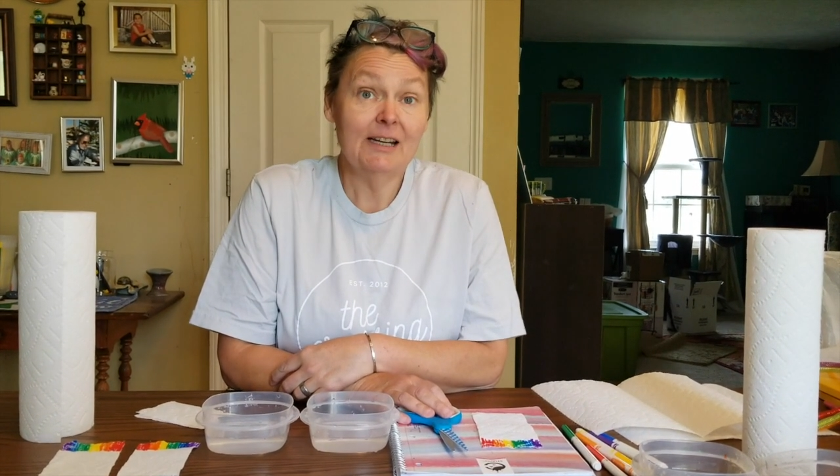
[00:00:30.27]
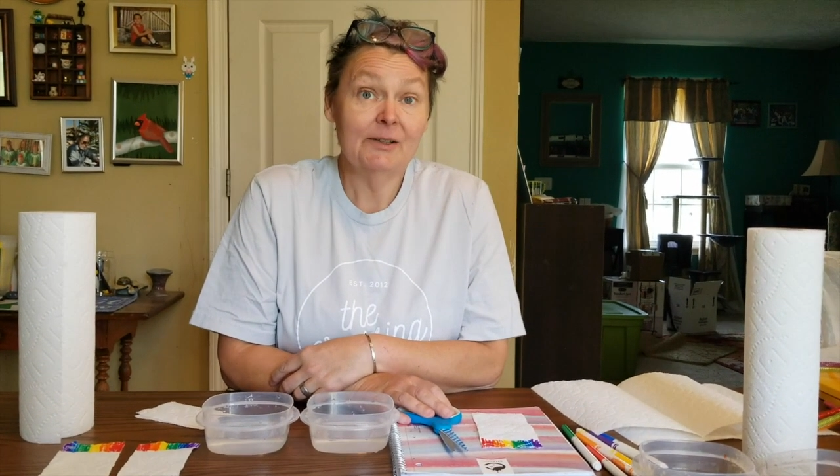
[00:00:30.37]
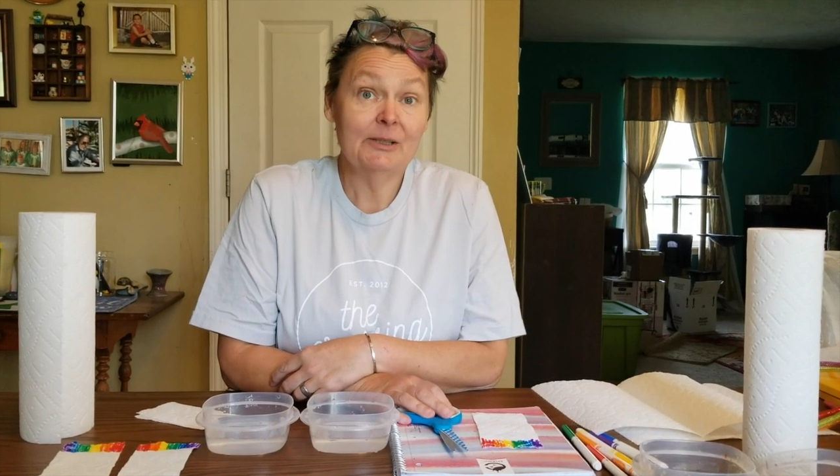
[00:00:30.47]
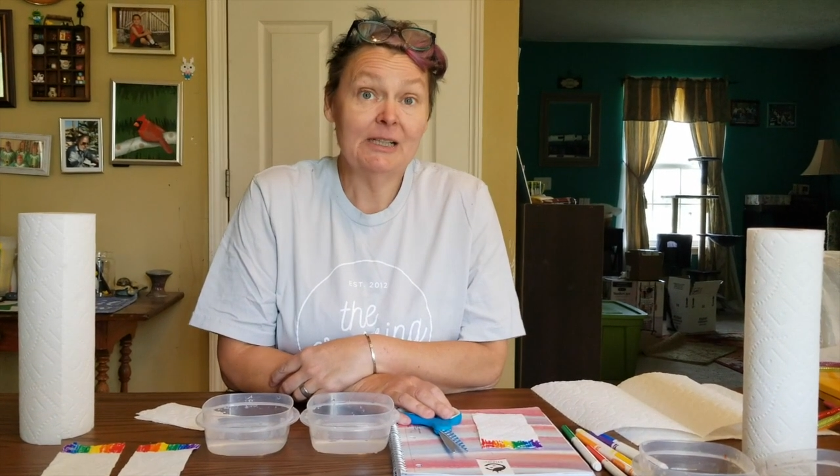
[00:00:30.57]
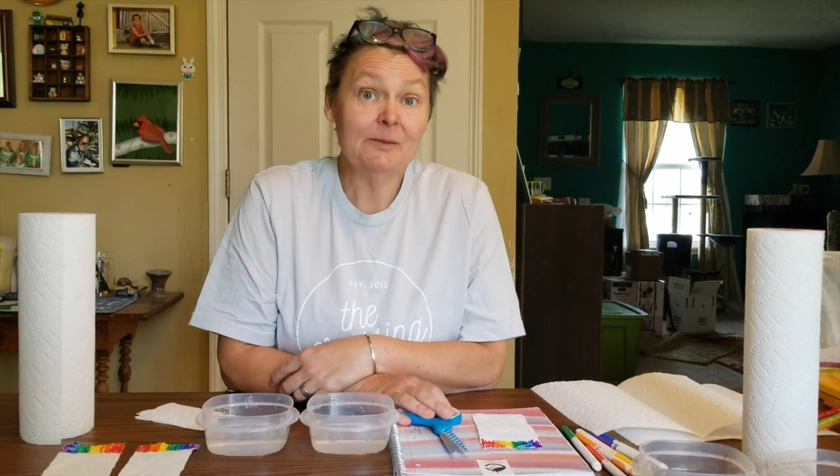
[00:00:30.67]

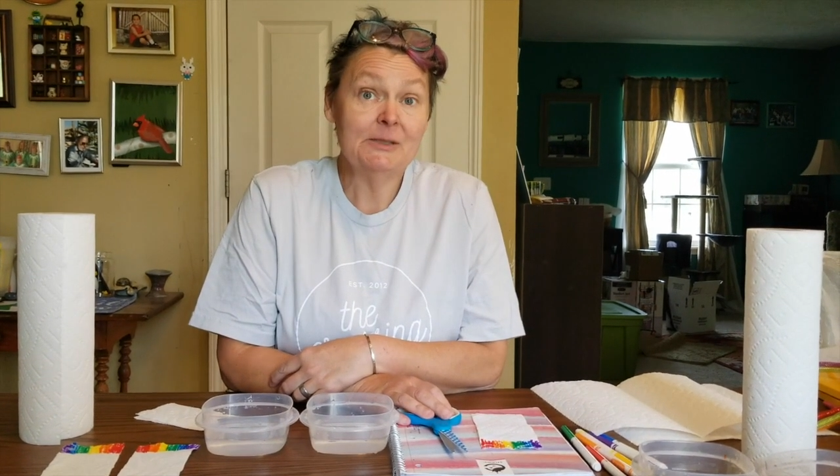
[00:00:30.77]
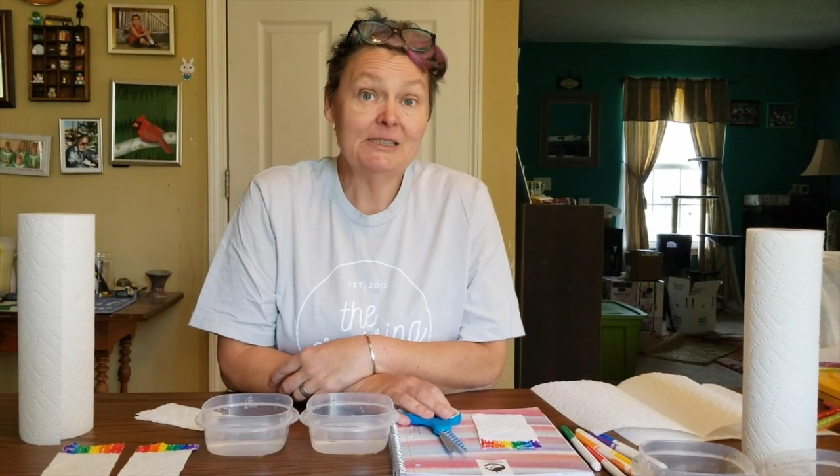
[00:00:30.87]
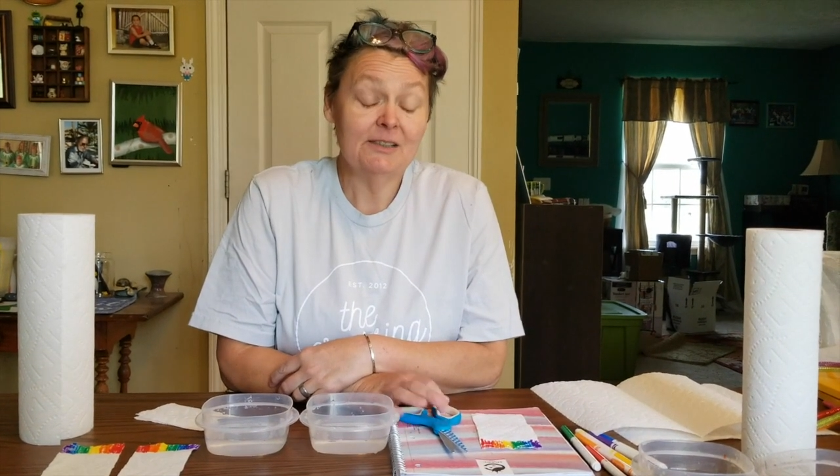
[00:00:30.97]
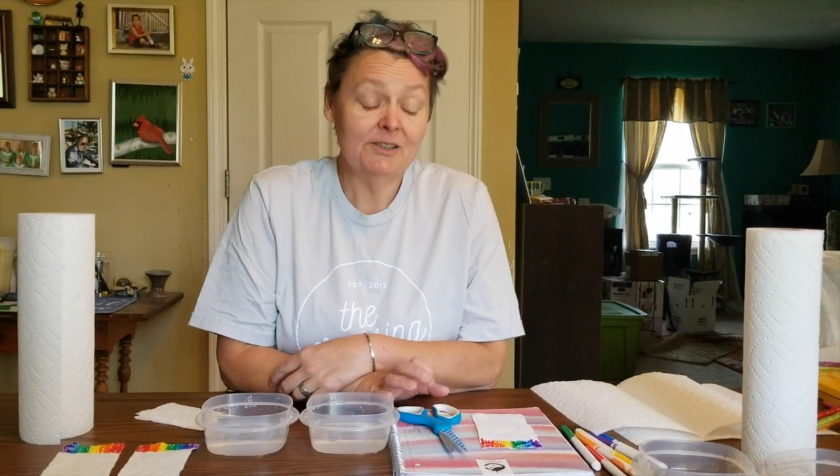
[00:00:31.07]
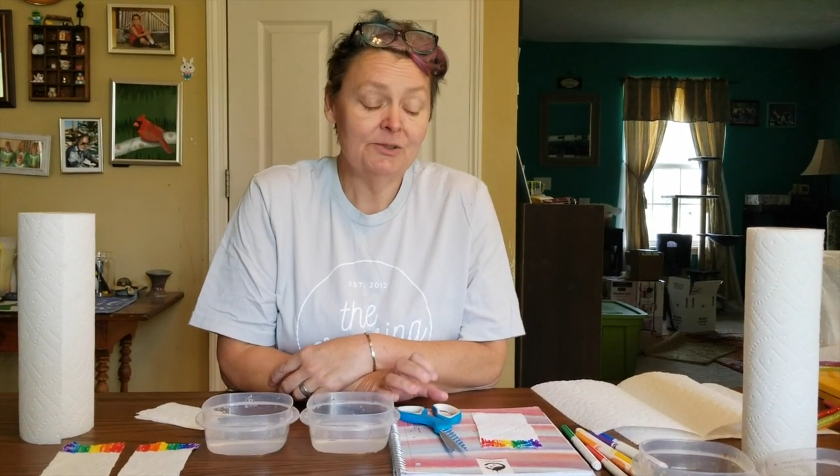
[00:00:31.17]
I would come and
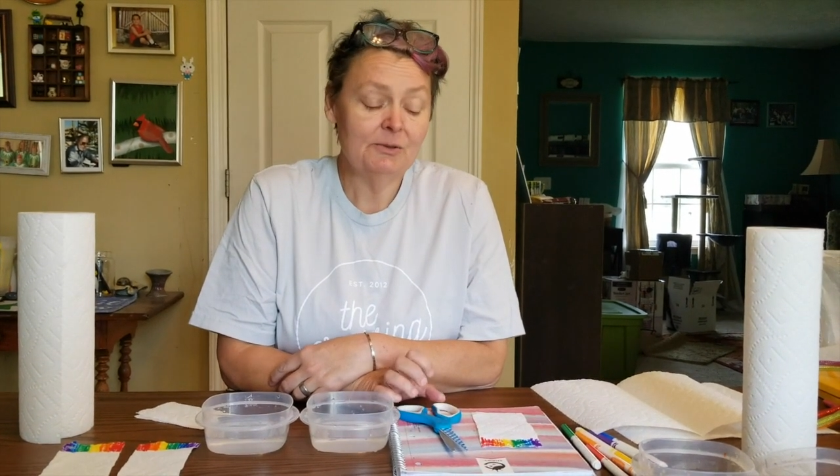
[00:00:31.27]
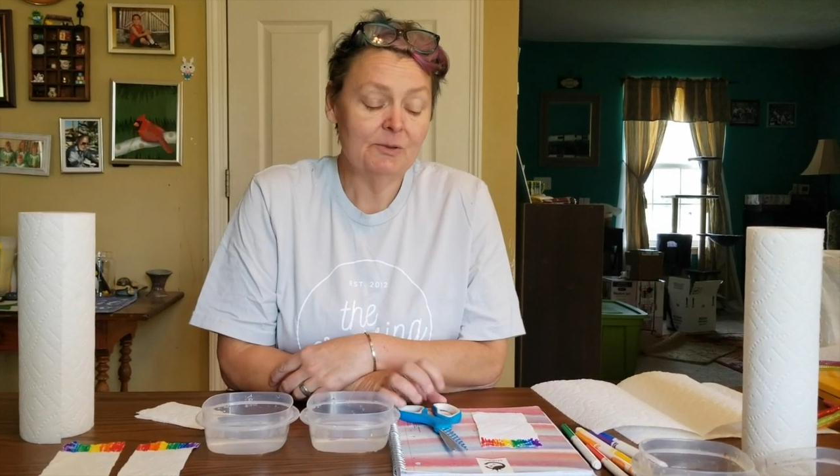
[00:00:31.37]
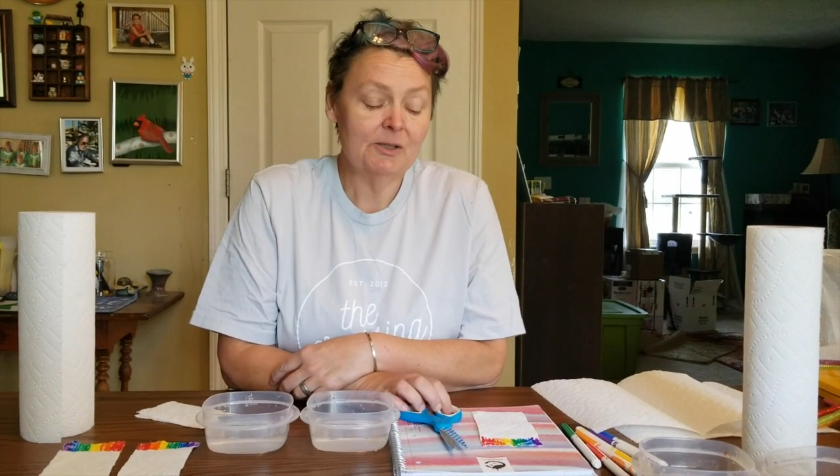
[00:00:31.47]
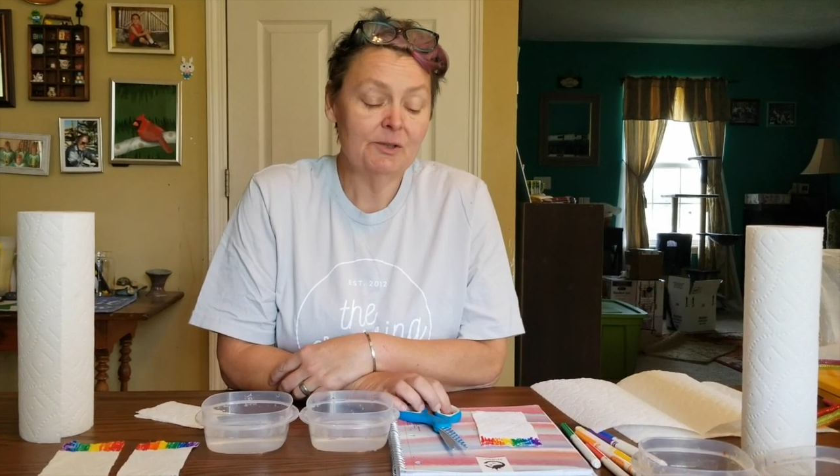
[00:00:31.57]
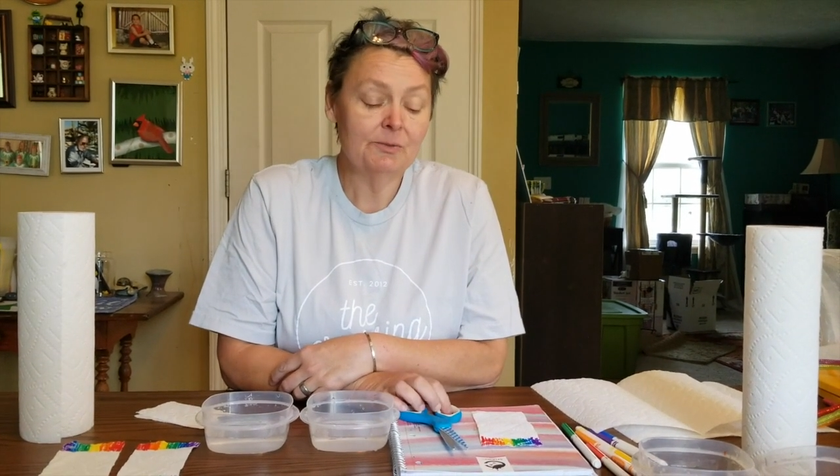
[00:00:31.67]
tell you
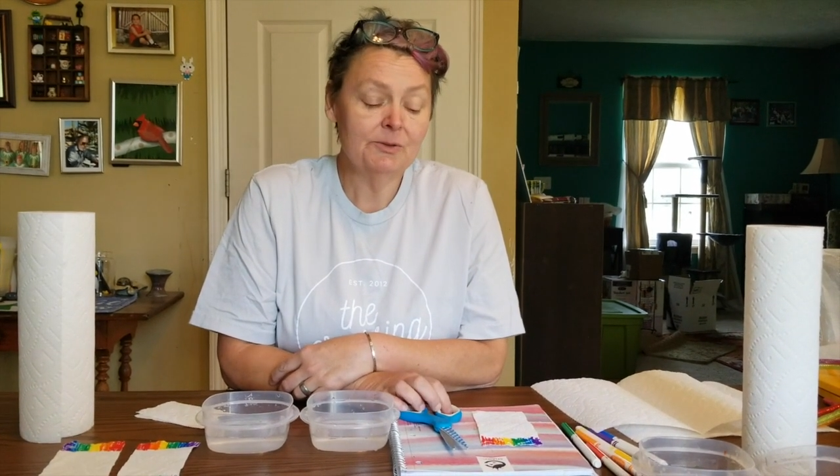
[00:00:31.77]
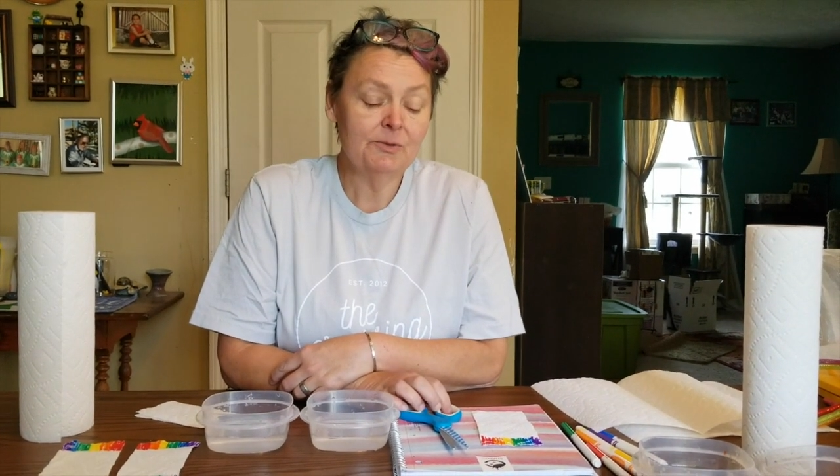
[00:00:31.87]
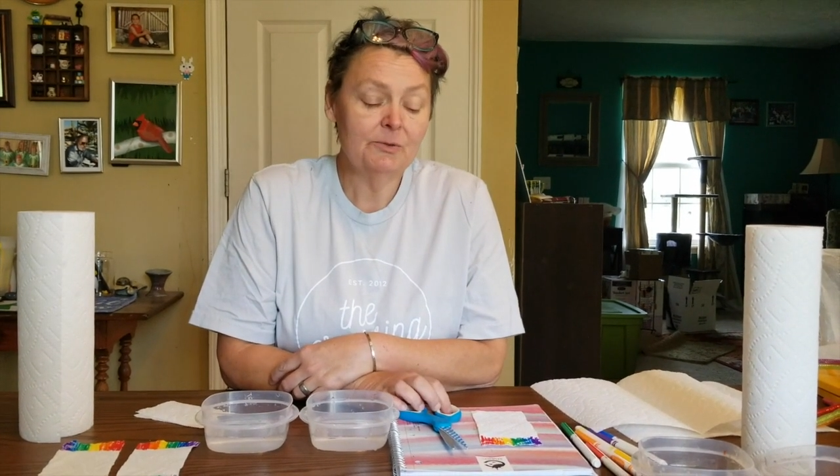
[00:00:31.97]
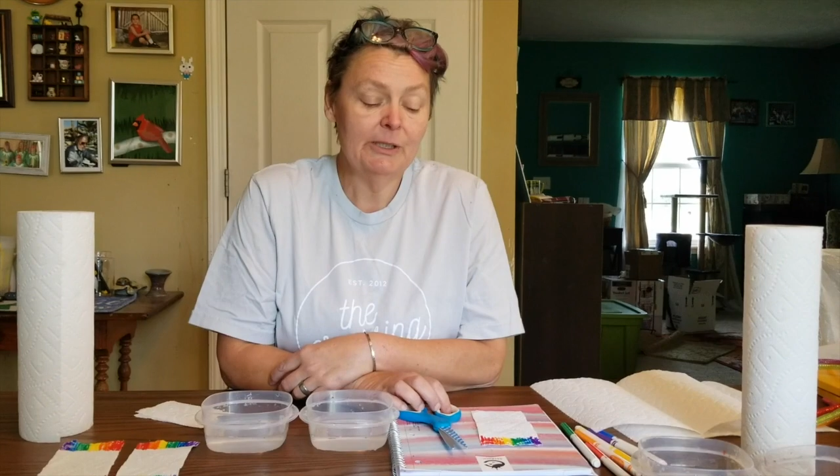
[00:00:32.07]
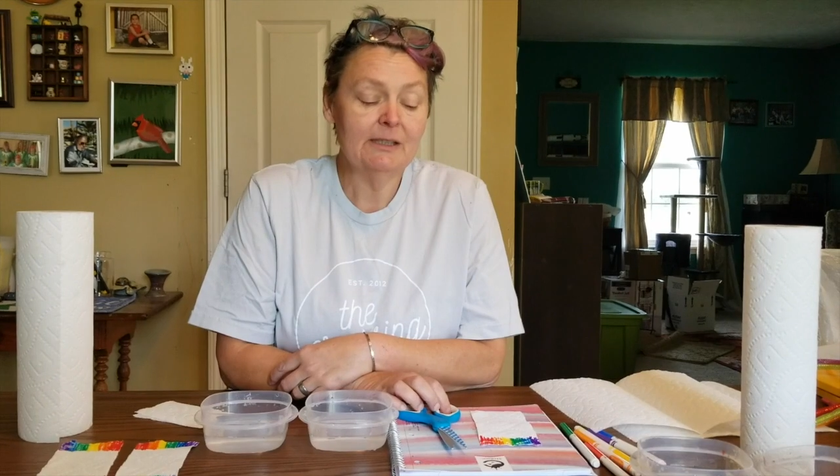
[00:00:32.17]
a real
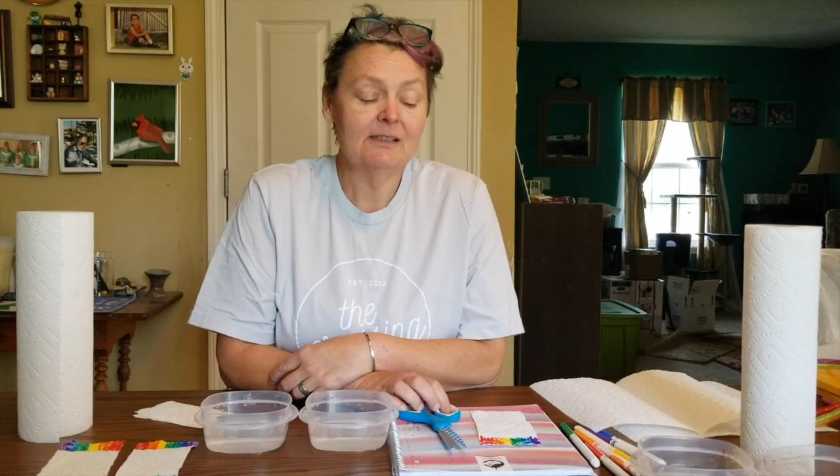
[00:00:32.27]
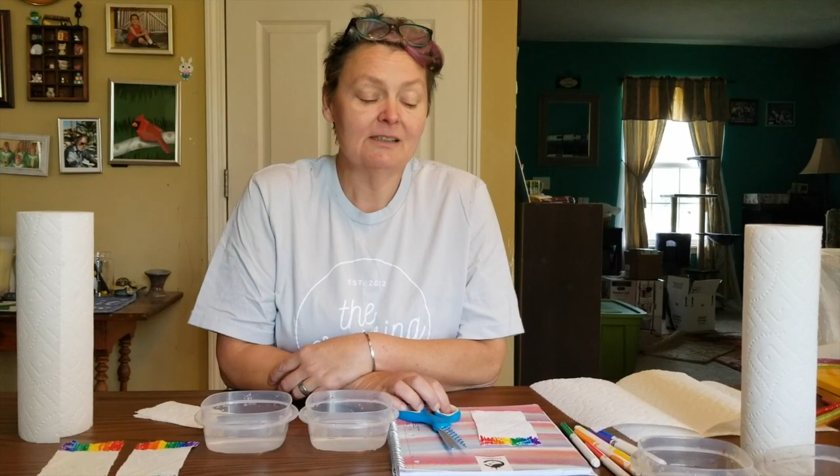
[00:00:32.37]
quick